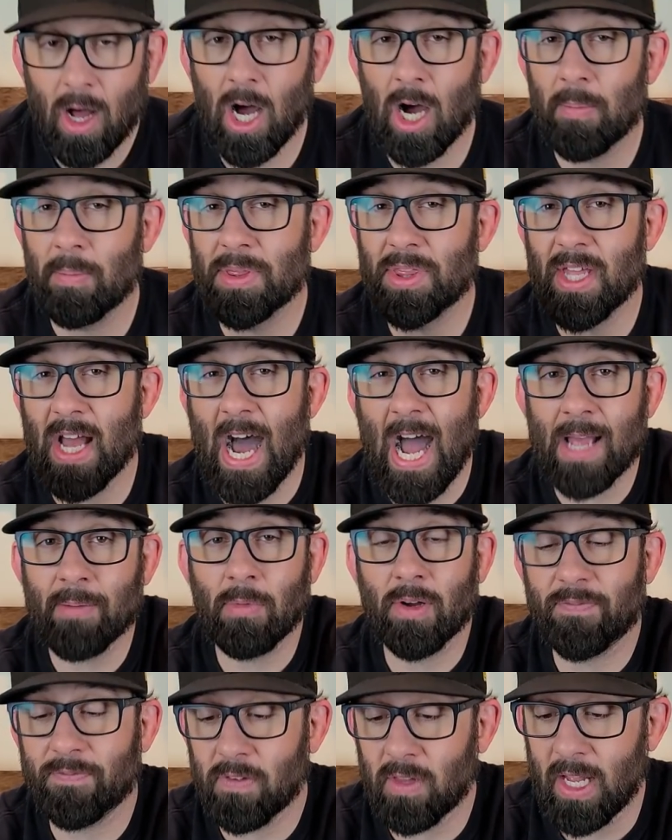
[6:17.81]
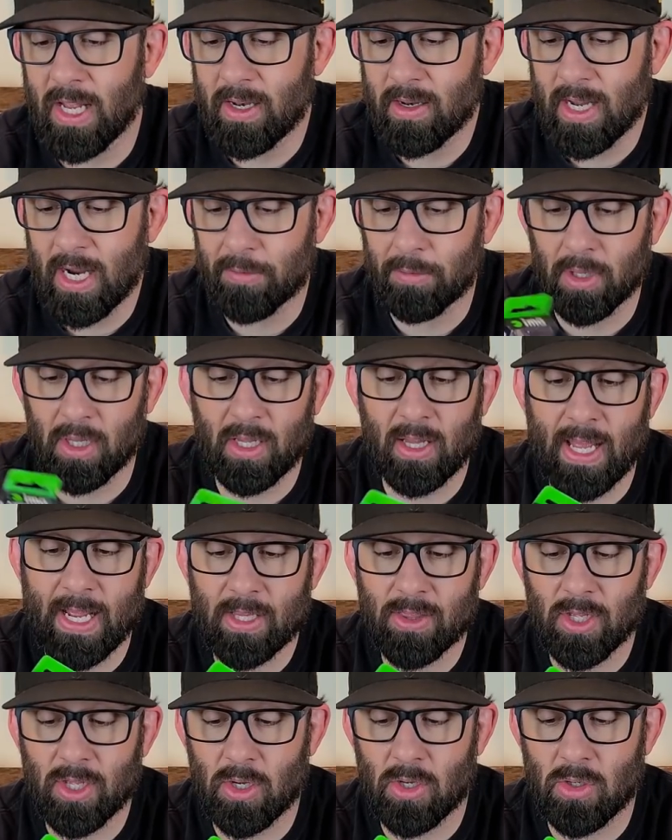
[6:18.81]
um, but the IMA Flit. I really
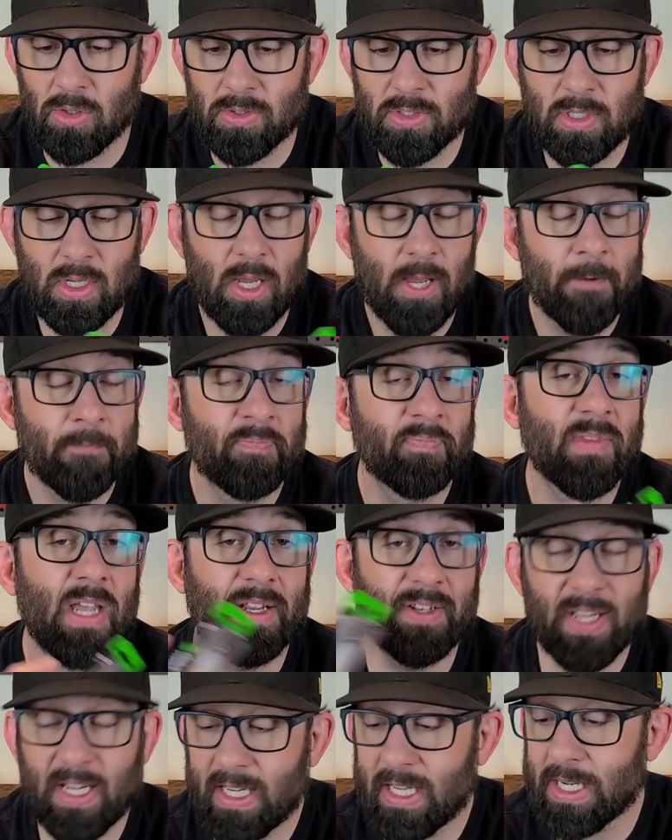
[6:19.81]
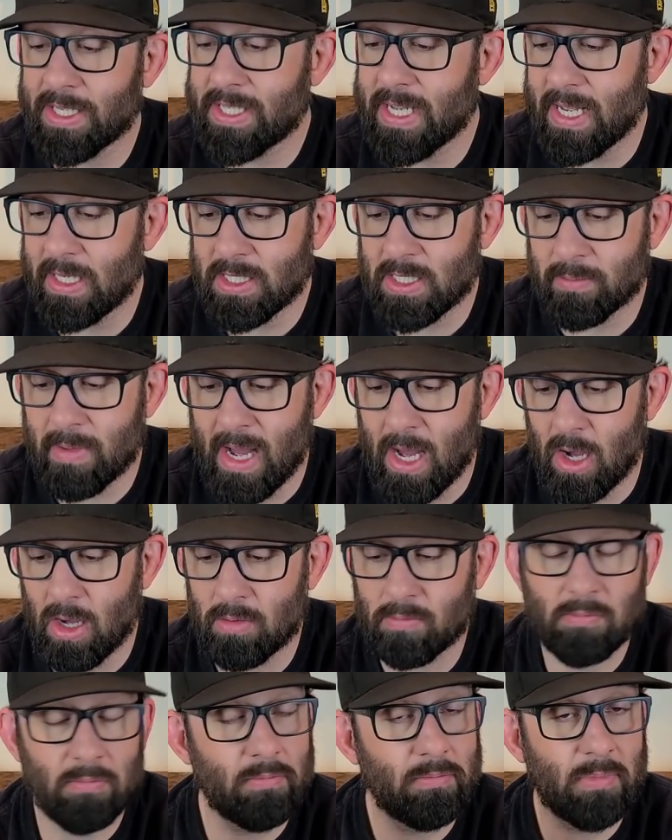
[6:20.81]
like those. I did get to test them
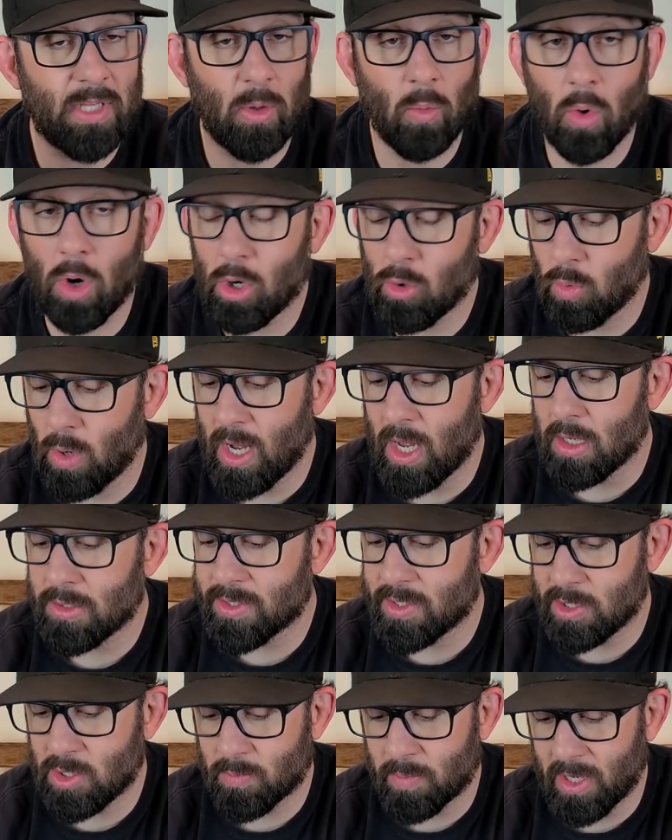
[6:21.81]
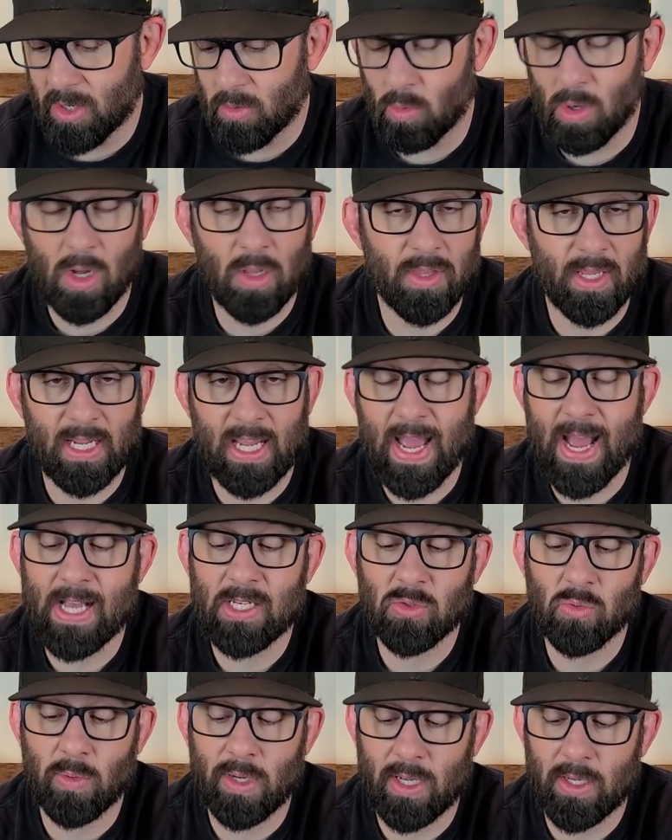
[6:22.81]
out. They work well, suspend well, they
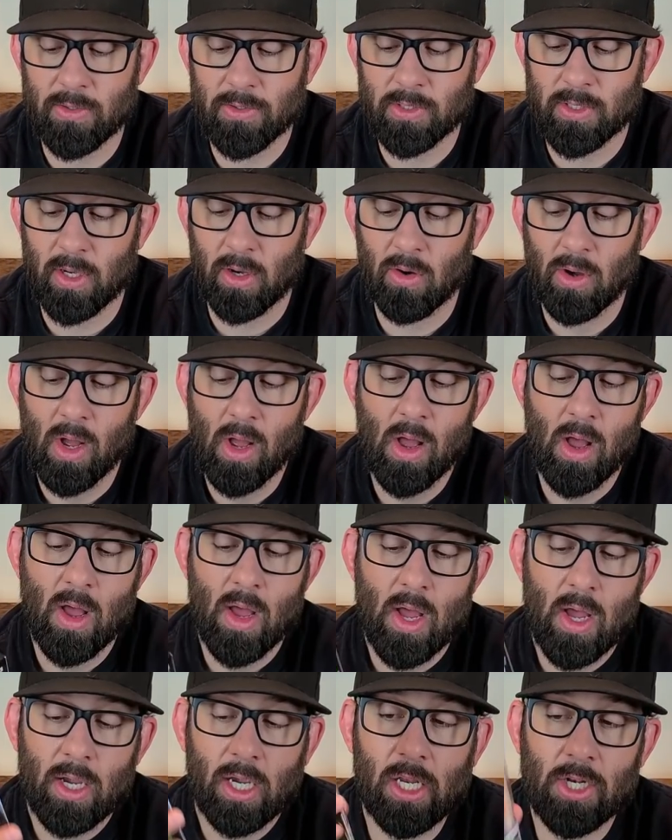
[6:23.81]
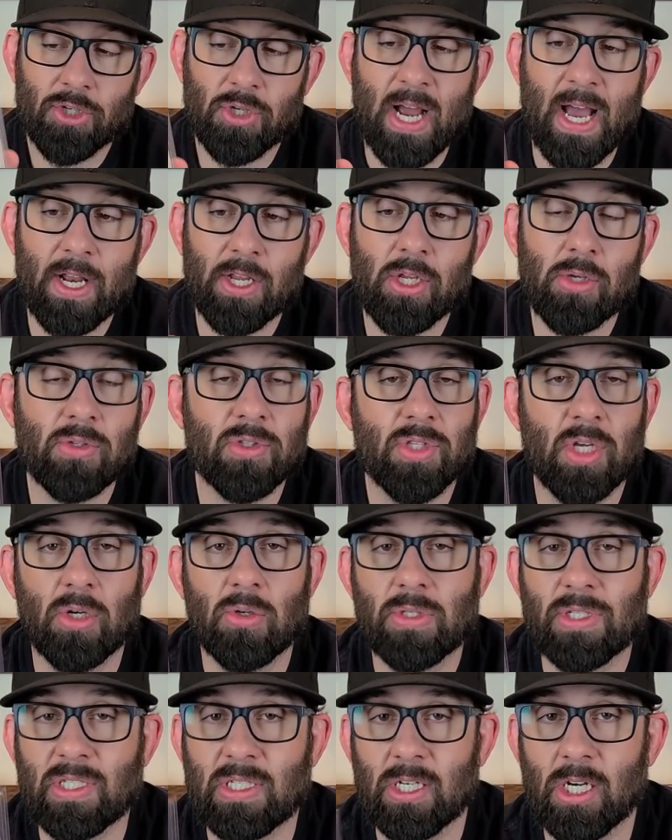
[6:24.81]
cast well. So gonna try to use
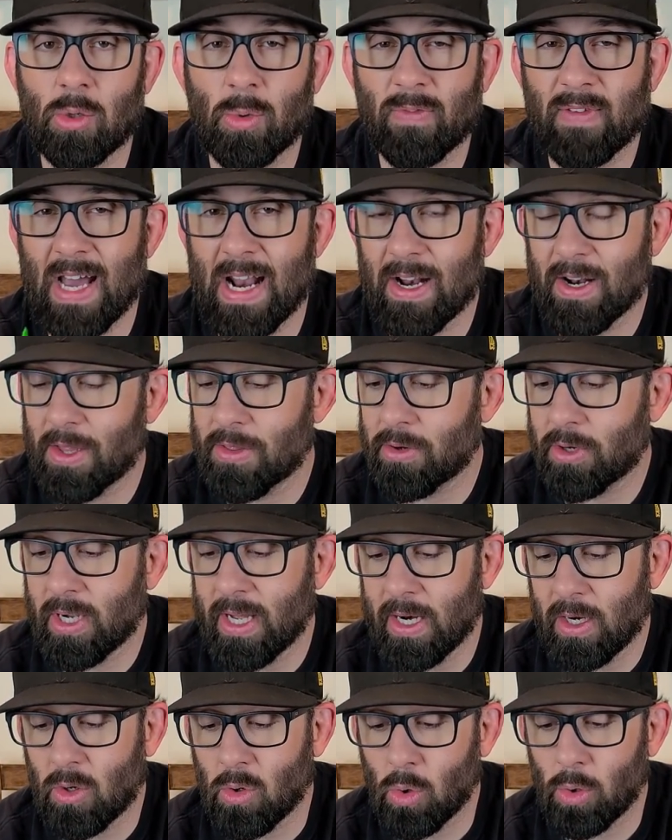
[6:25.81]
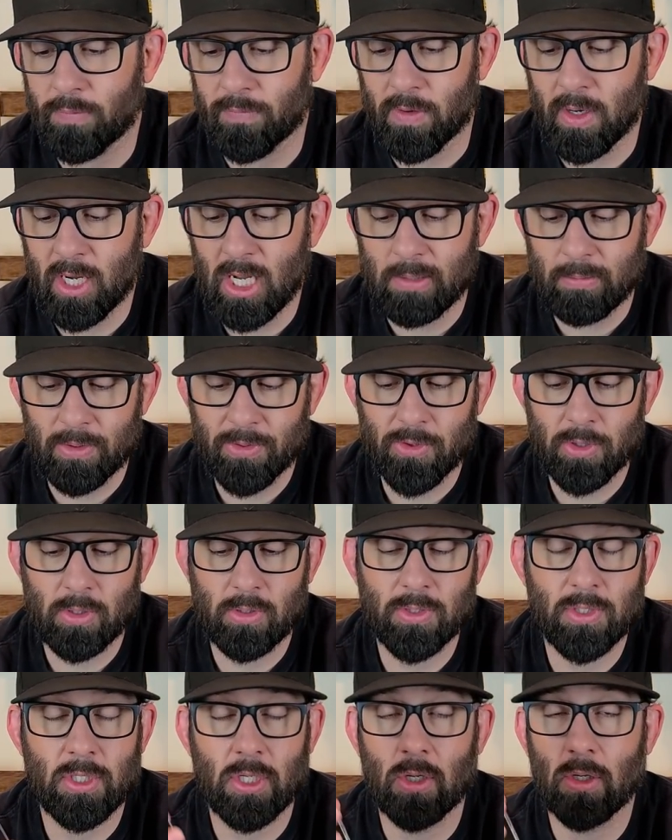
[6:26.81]
those still. We've got another kind of cold front coming
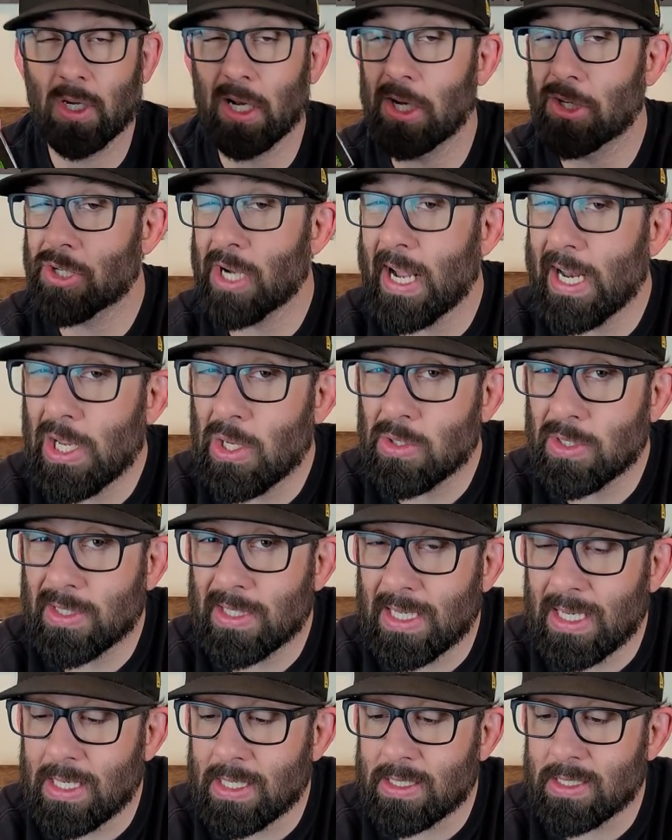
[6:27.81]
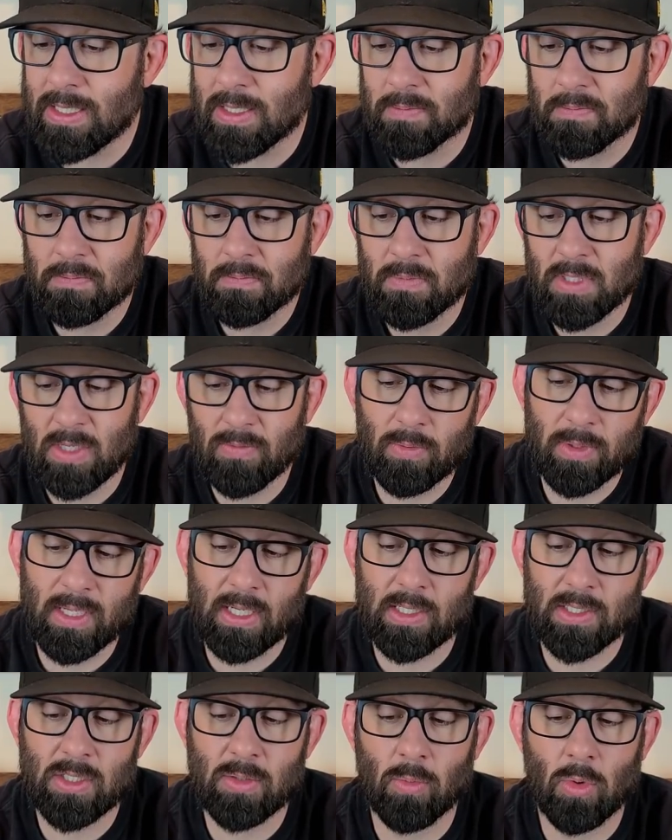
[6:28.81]
through. So gonna try to use these see if we can
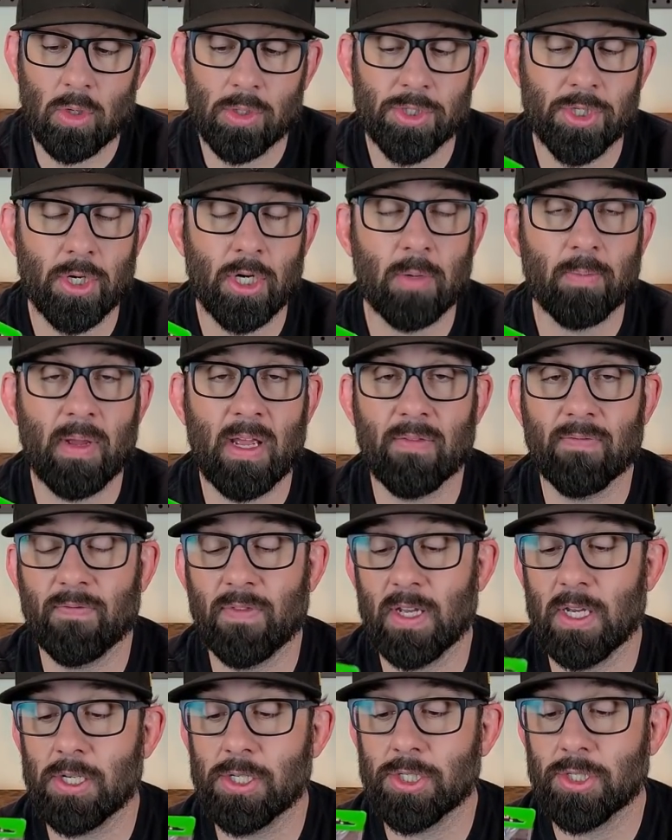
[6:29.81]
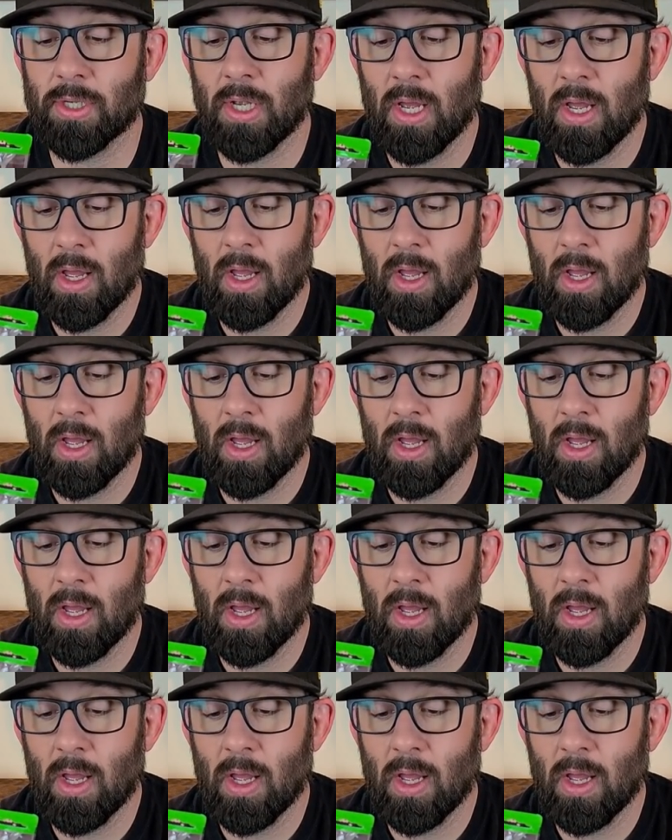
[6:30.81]
get some more jerkbait fish.